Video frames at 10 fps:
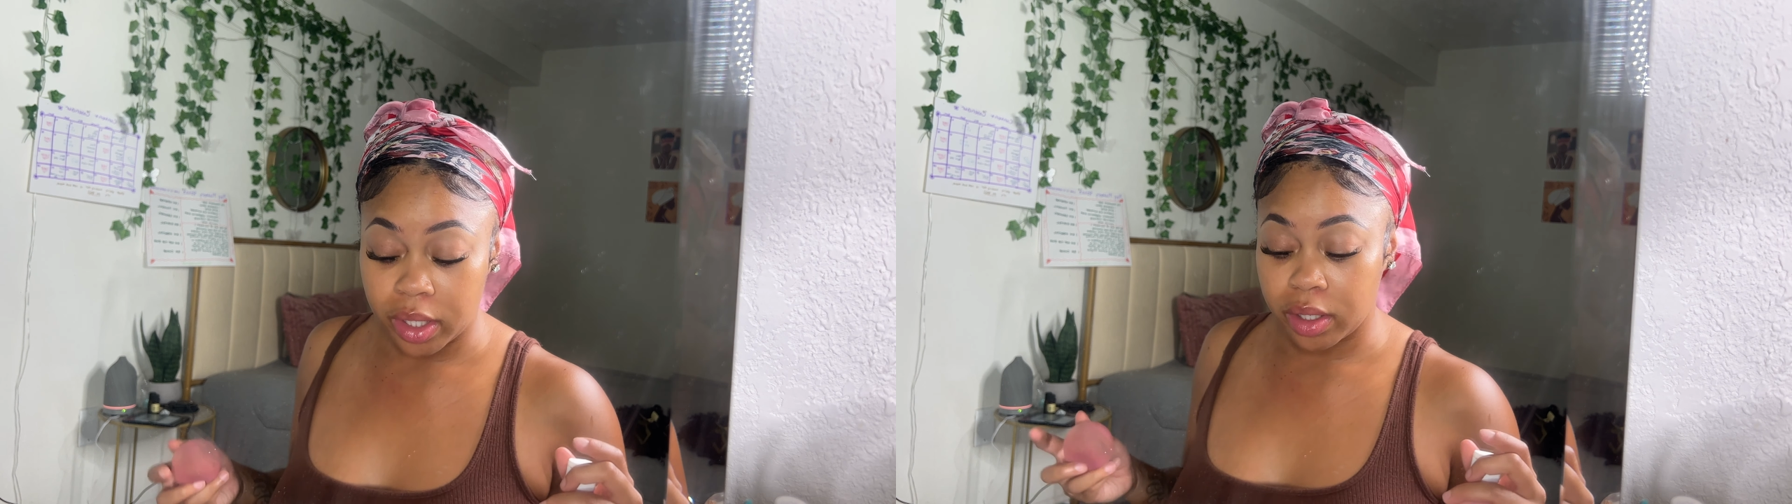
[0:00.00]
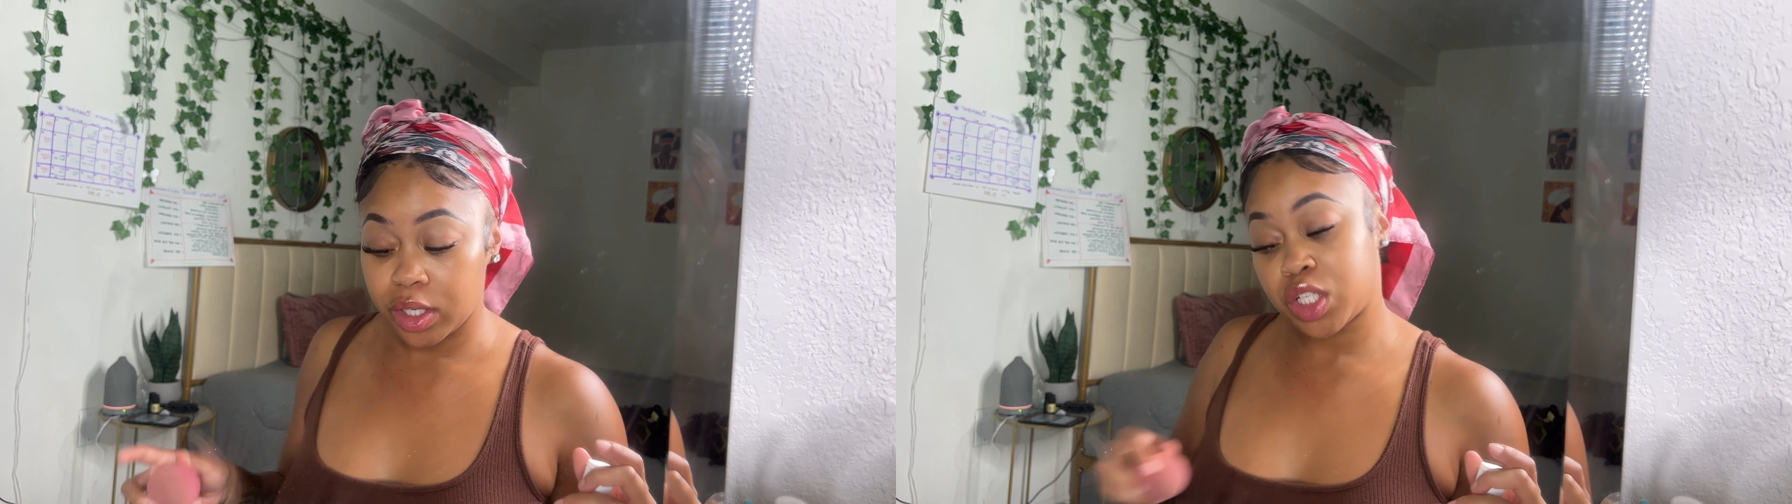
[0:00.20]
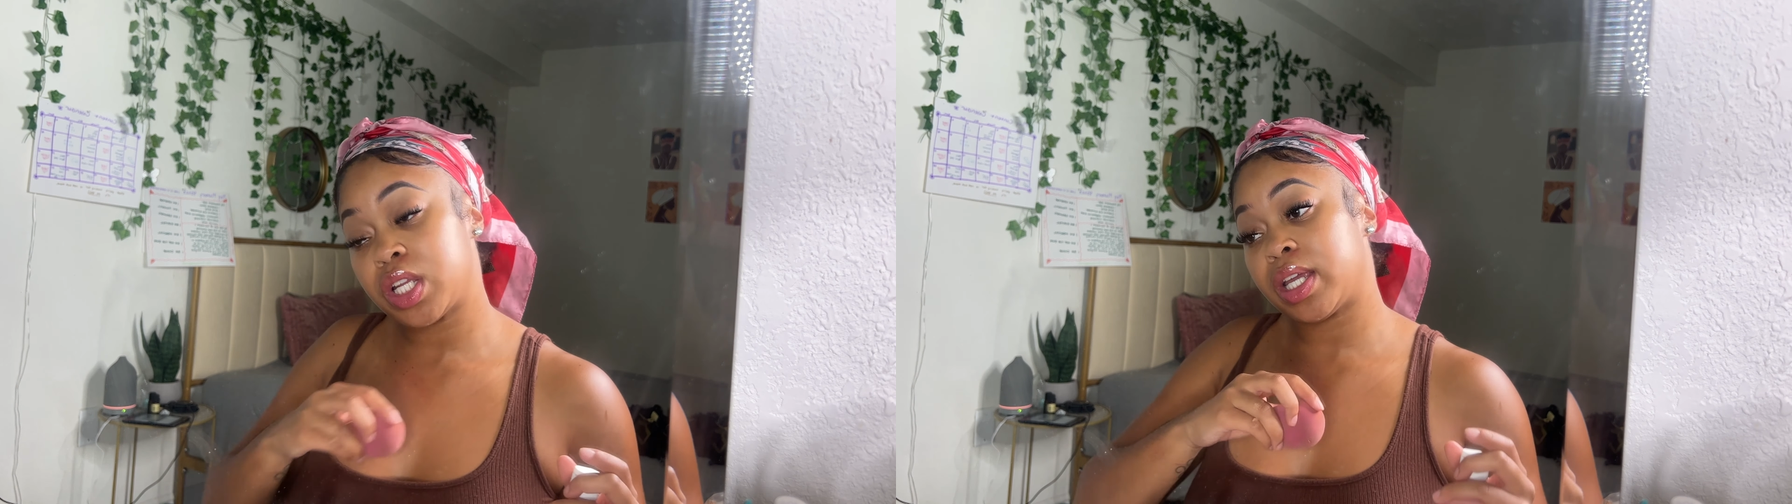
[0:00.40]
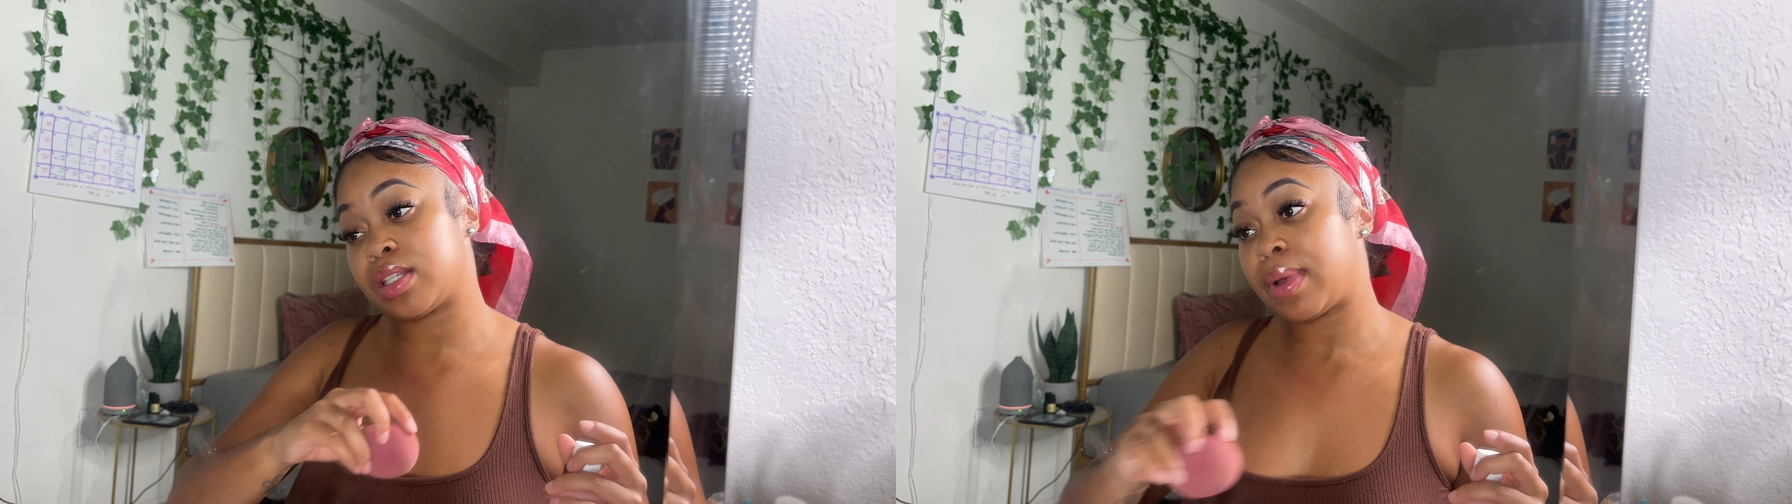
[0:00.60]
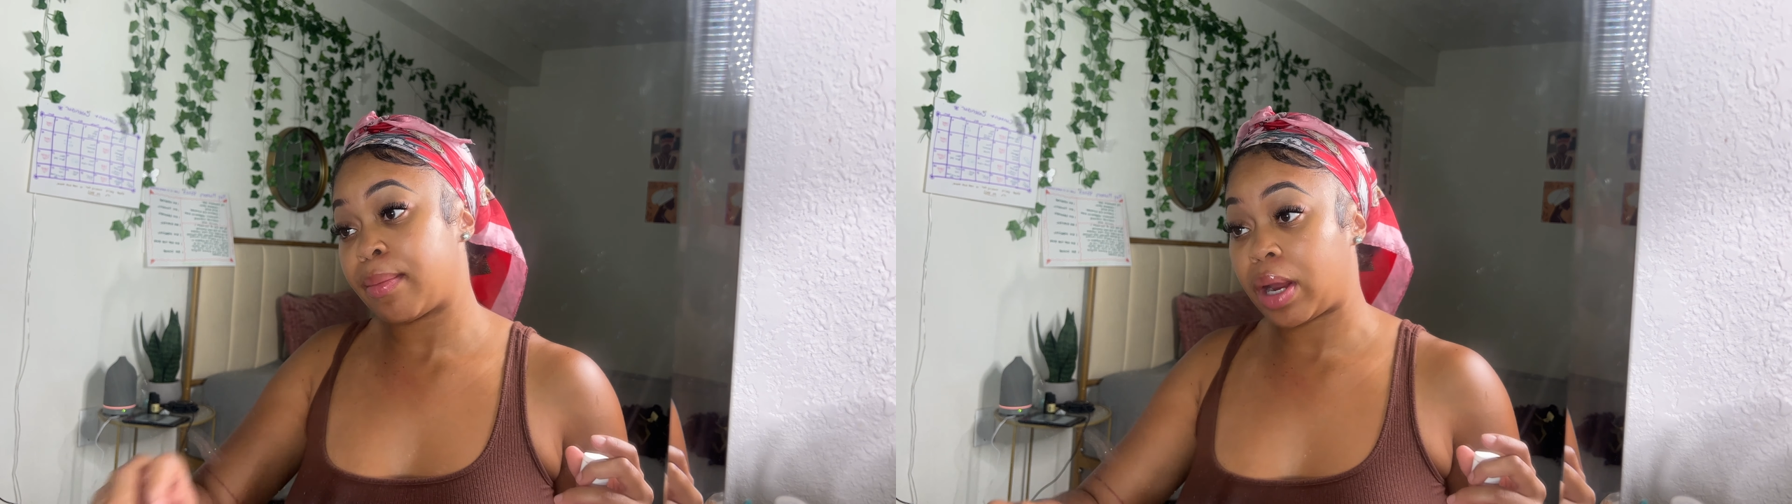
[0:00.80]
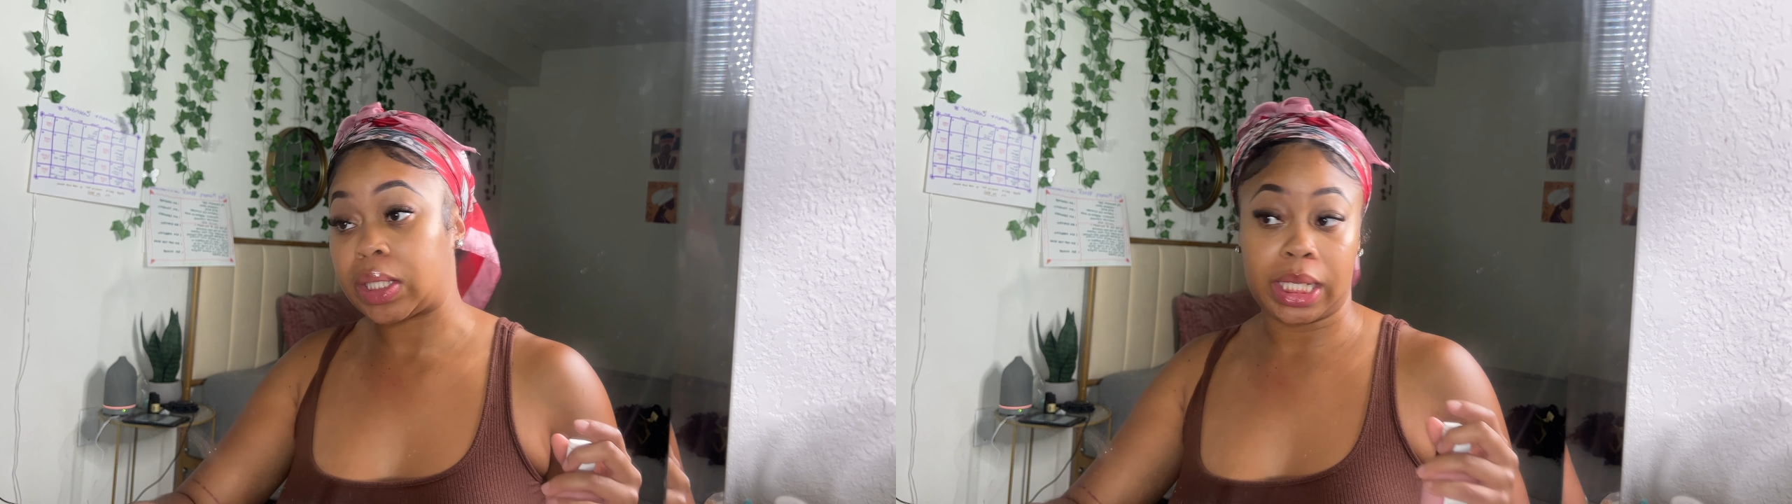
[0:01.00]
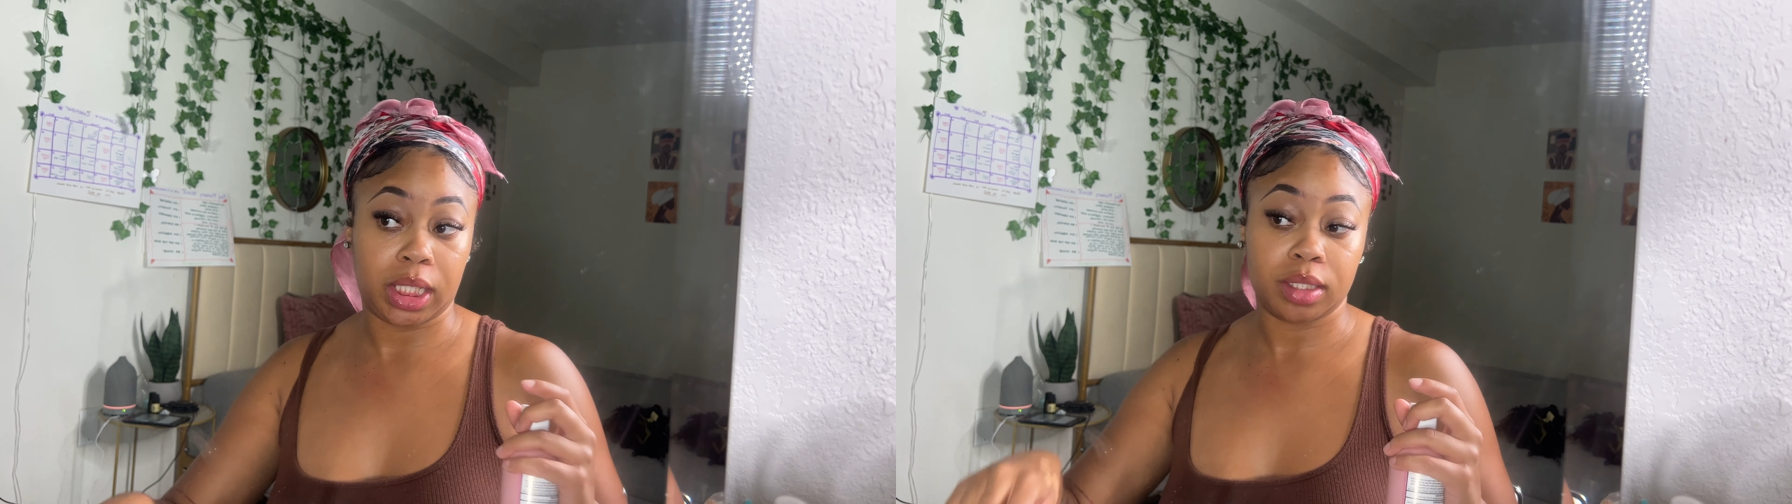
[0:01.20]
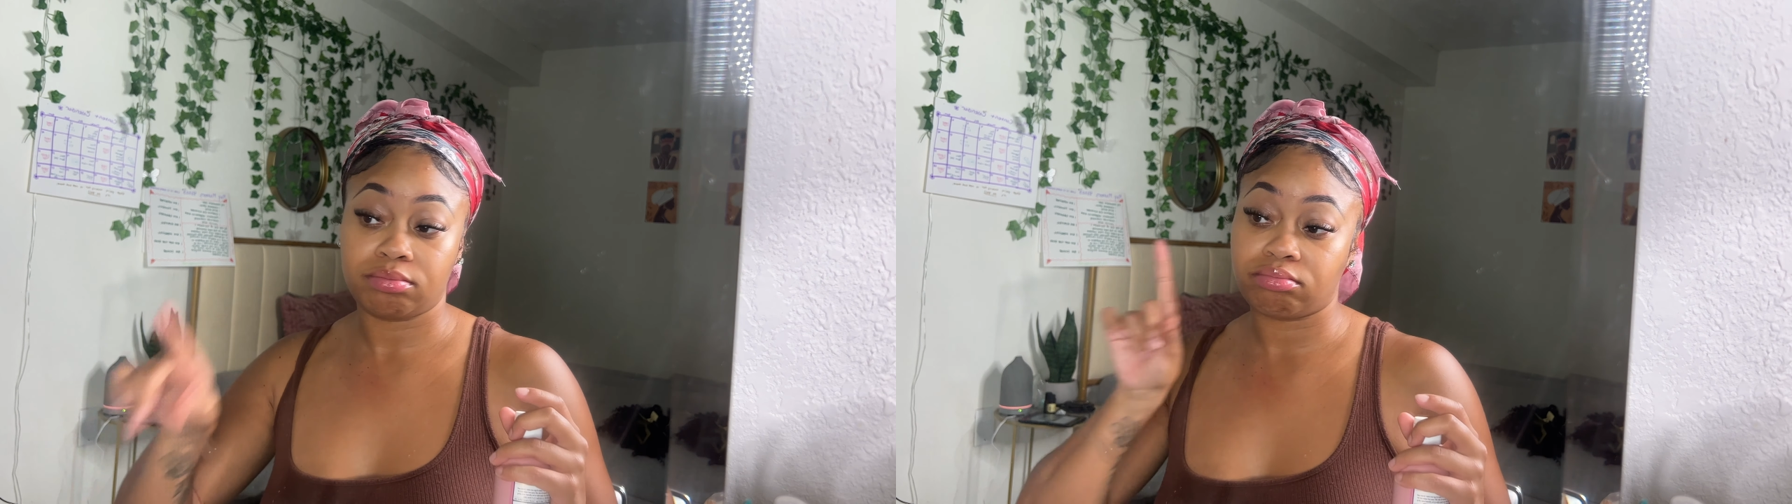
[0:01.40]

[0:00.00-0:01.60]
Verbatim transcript: Ushna is my brow lady.